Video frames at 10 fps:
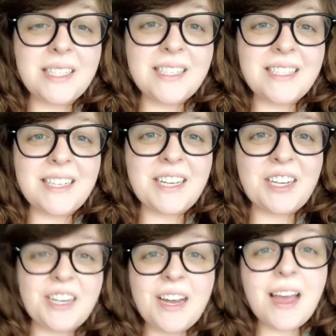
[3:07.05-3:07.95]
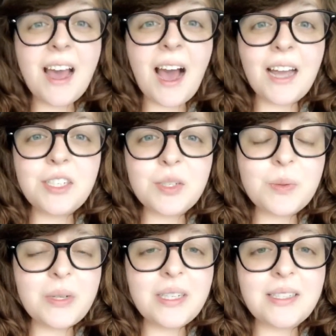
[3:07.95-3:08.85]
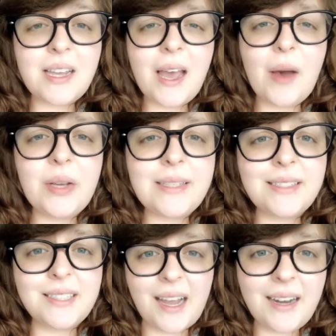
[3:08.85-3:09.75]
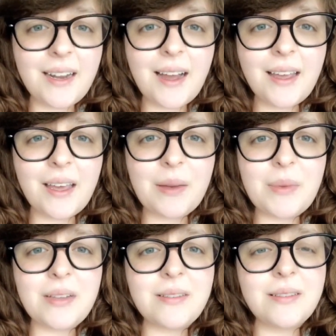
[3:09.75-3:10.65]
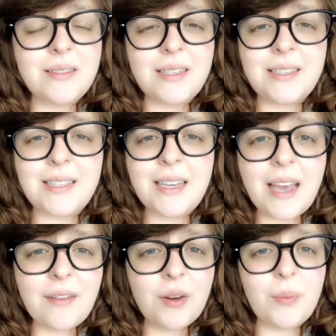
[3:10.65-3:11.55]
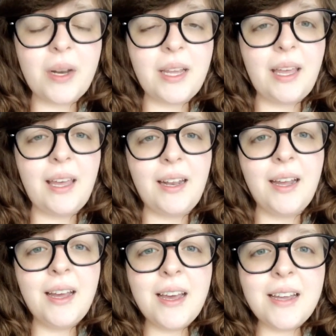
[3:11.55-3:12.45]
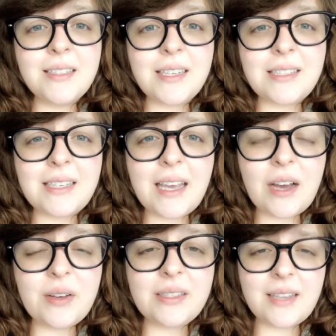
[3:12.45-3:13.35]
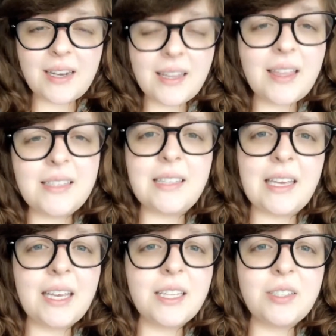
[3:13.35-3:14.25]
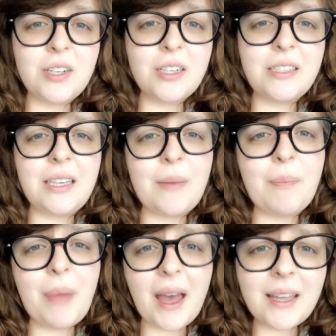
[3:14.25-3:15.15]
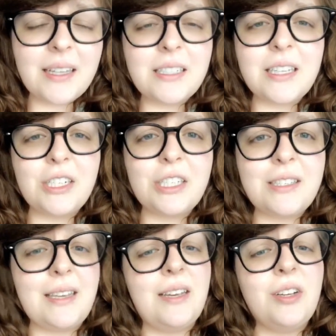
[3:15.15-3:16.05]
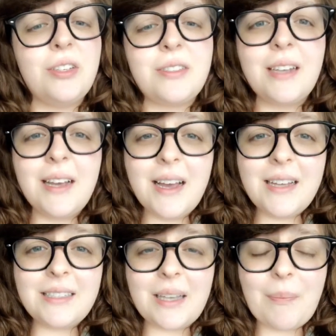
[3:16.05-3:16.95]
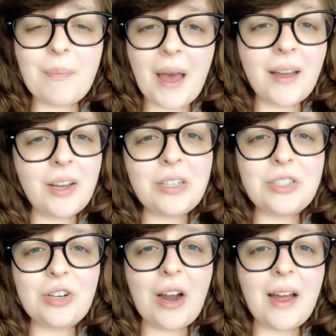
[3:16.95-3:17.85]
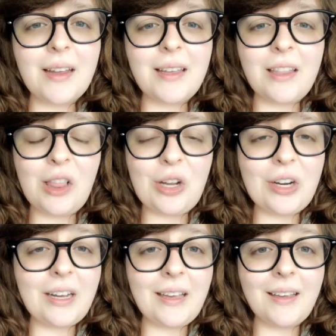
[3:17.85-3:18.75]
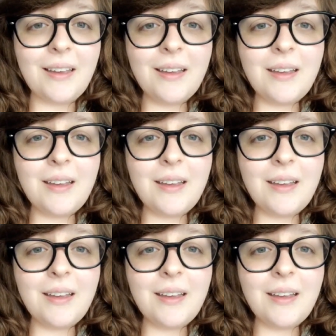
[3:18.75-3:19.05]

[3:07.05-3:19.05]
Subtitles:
Alyssa here. I just want to say how excited I am to see everyone again, to see how excited these kids are to get back into their skills, to get back on track and learning.